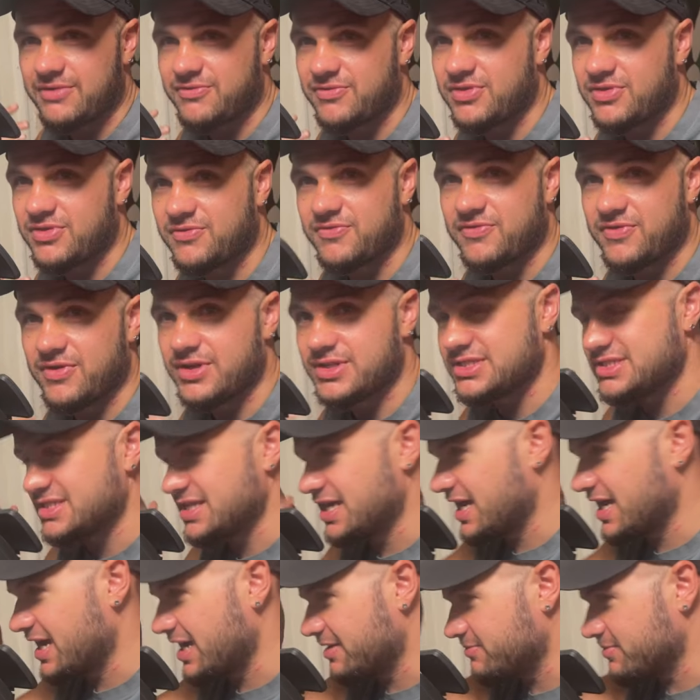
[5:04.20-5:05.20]
for the first
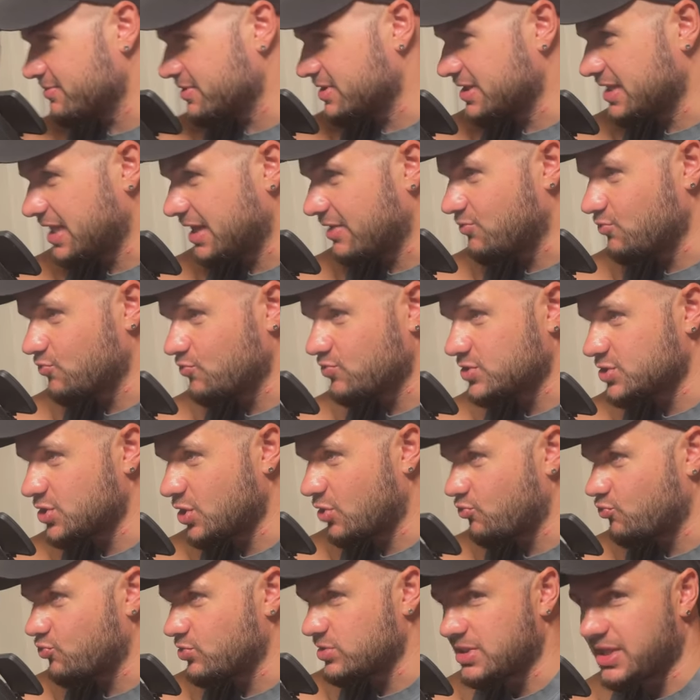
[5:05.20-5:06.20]
time, can that sort
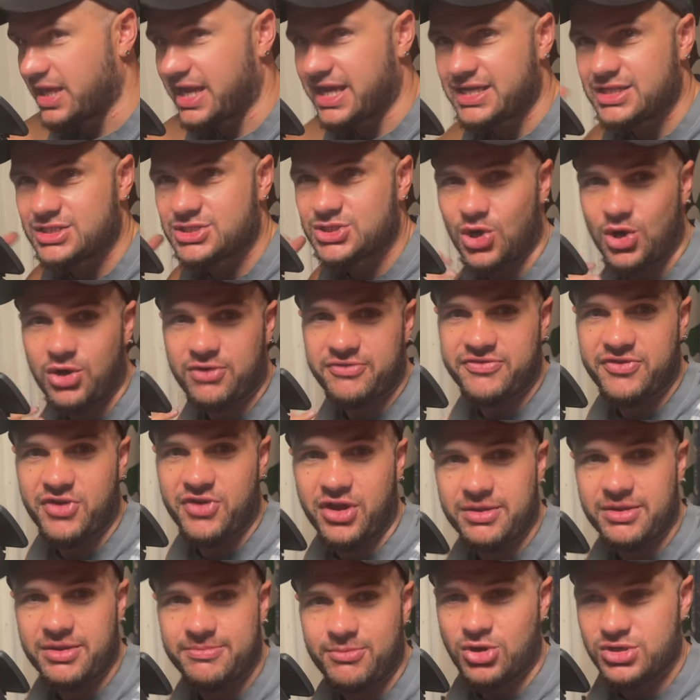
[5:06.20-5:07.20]
of relate, or if you've got
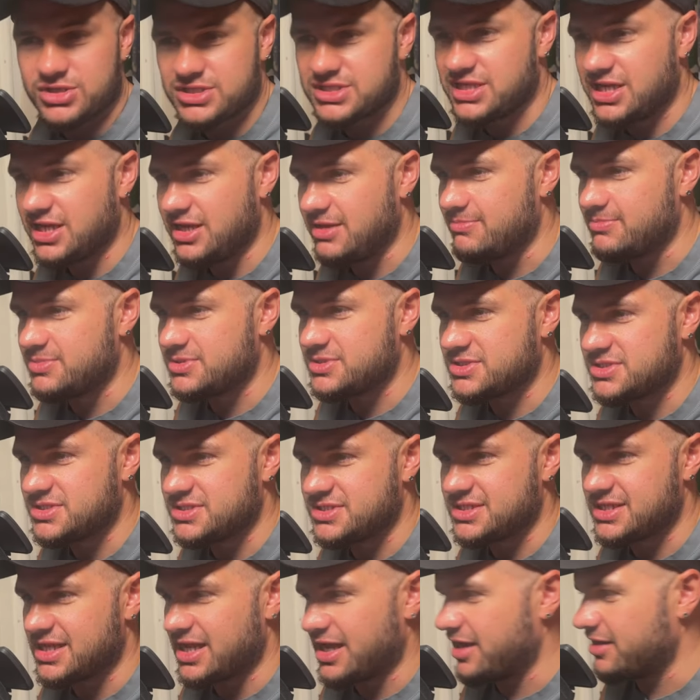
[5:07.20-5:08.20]
any more
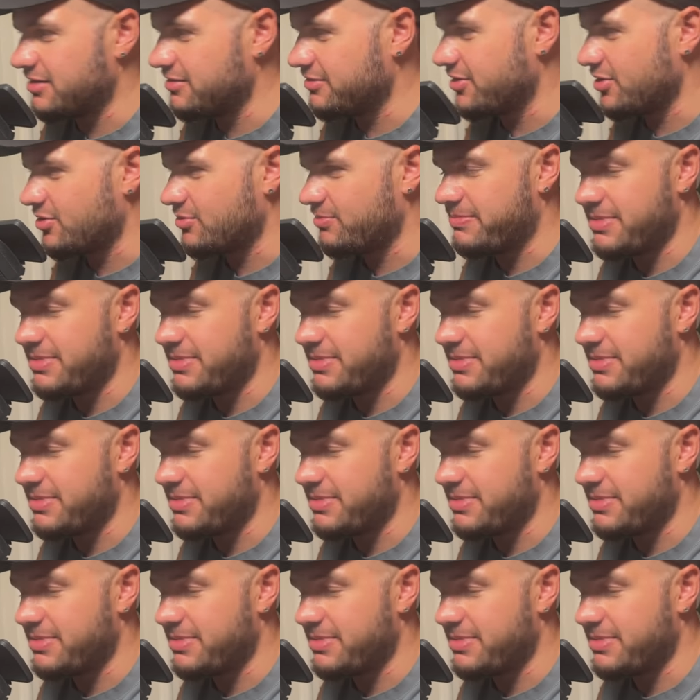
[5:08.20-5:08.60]
tips, I don't know.